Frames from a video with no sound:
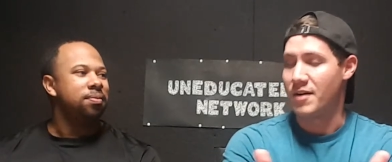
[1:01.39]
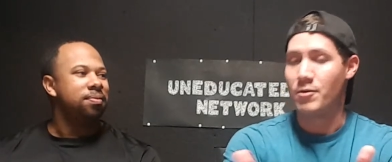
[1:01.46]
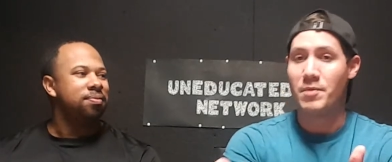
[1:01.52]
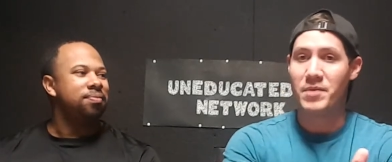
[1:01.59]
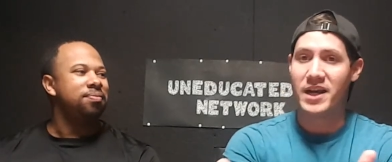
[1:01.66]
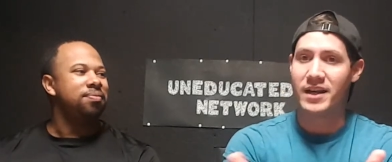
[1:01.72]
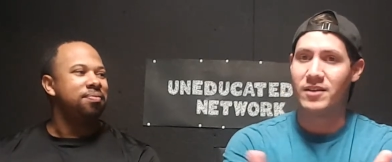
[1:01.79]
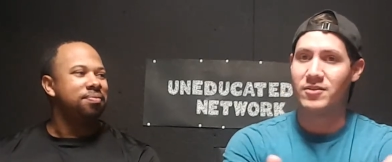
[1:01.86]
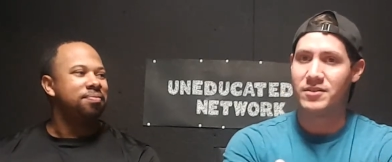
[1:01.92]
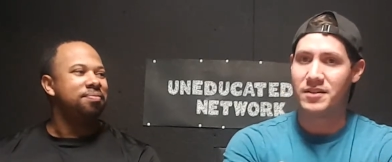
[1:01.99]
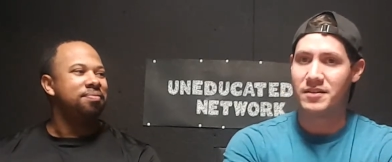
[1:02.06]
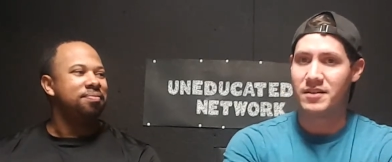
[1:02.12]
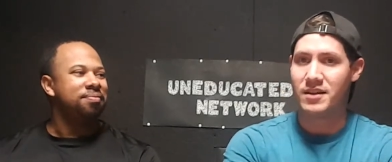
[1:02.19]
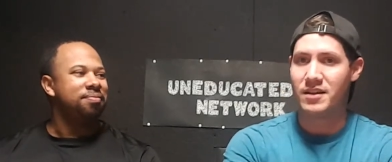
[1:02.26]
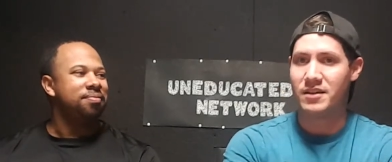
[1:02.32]
Speaker 1: I went back and looked
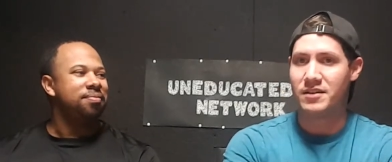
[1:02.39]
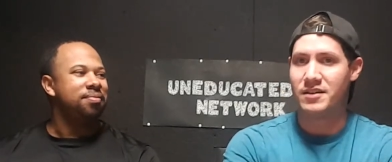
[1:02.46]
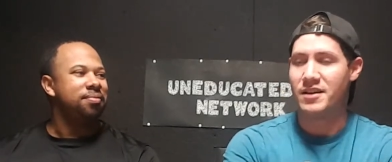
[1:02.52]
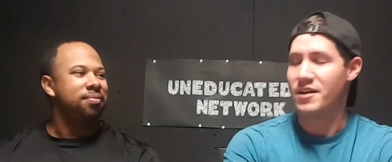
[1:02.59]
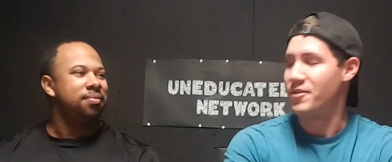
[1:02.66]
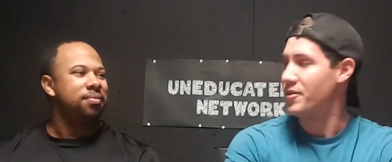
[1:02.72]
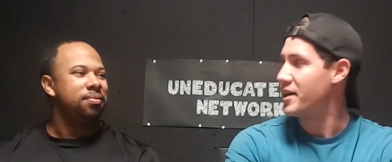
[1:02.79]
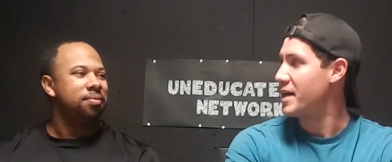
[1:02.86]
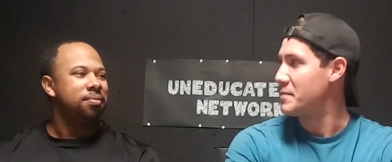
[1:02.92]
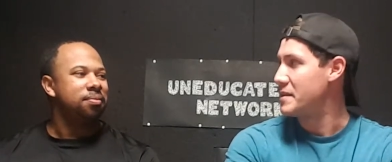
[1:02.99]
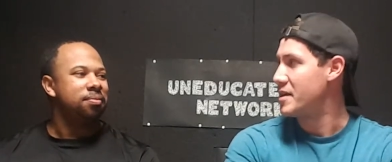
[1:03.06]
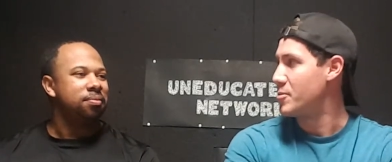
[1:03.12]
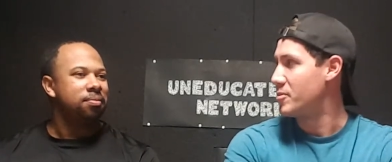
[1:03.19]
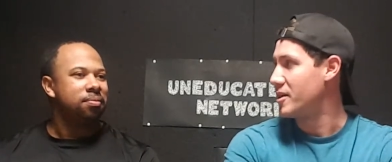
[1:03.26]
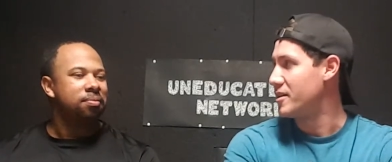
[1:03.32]
at the the other game
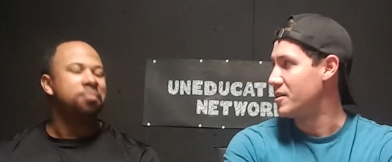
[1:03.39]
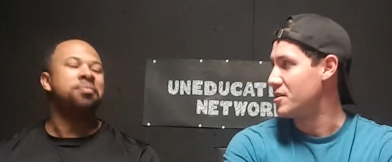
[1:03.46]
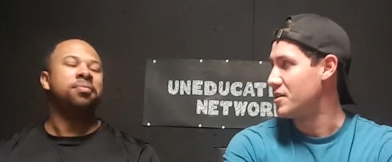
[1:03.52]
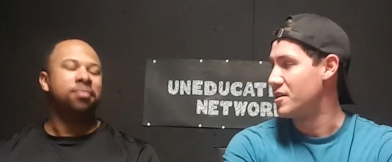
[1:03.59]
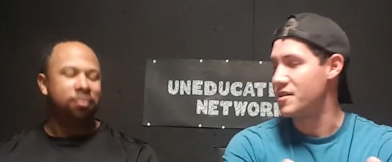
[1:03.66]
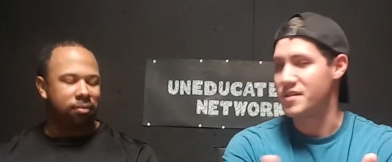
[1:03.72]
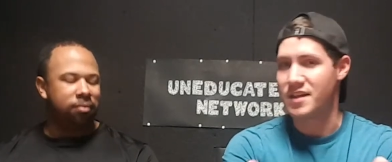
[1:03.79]
they played this mm-hmm. year,